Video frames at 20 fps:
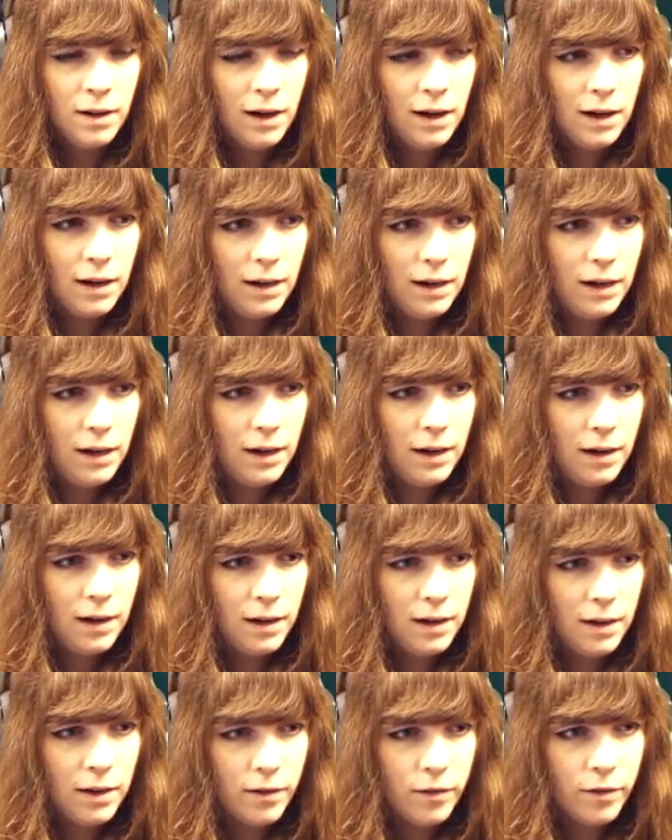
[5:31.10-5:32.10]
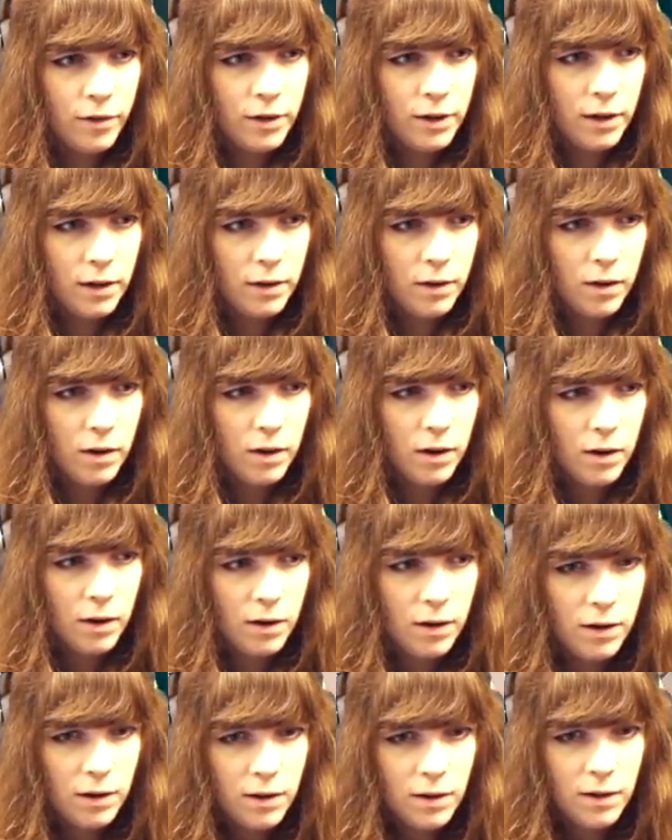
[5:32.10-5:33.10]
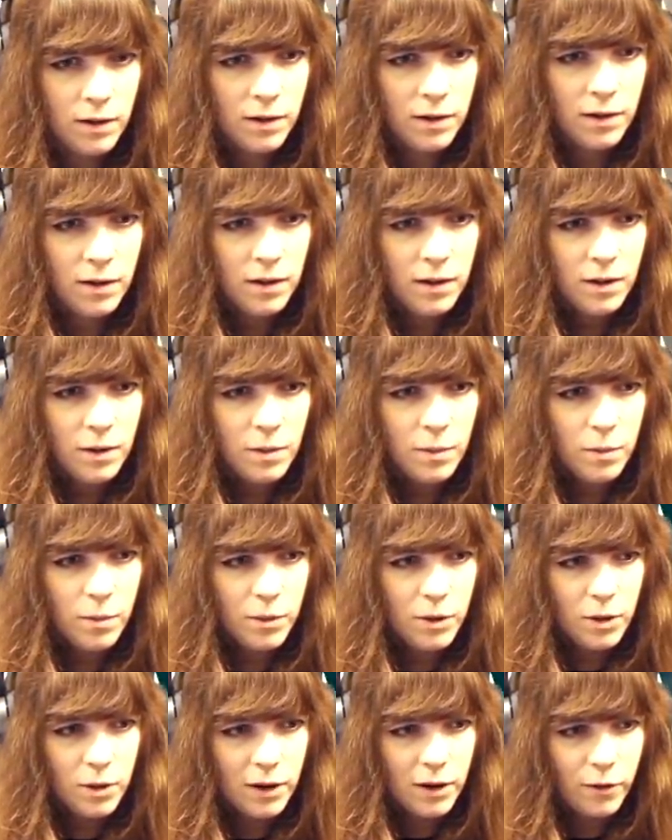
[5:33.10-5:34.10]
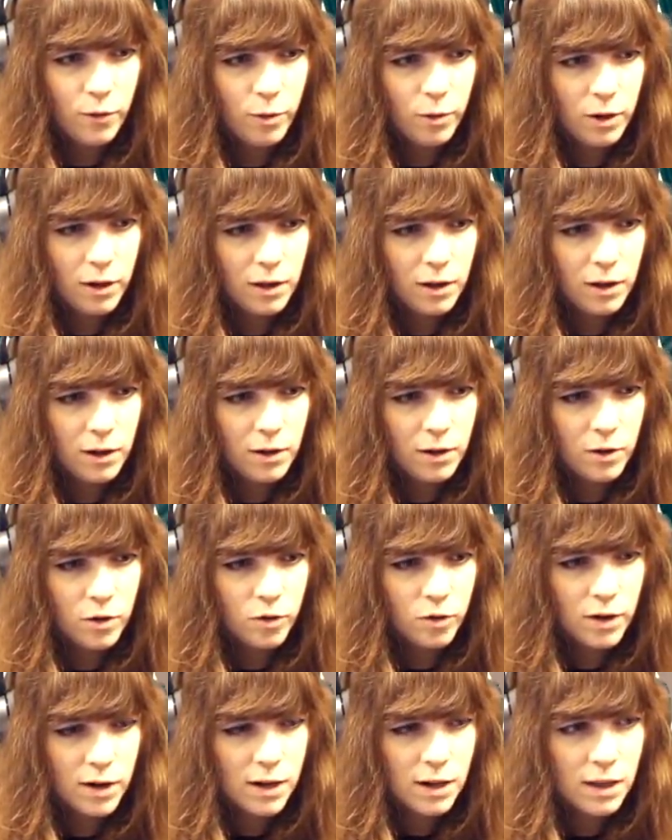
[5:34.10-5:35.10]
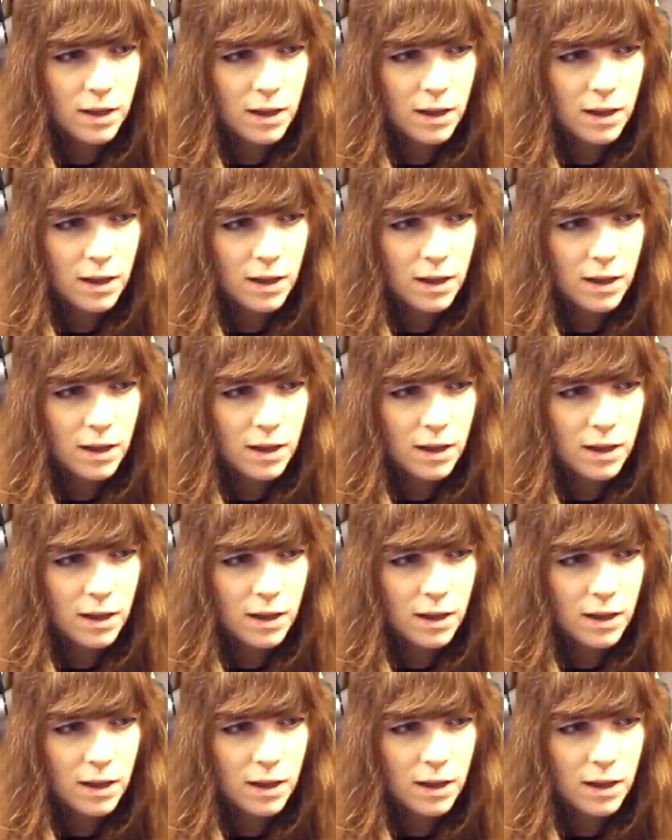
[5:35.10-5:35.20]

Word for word: Luckily, I got through that. Oh. You have one of those right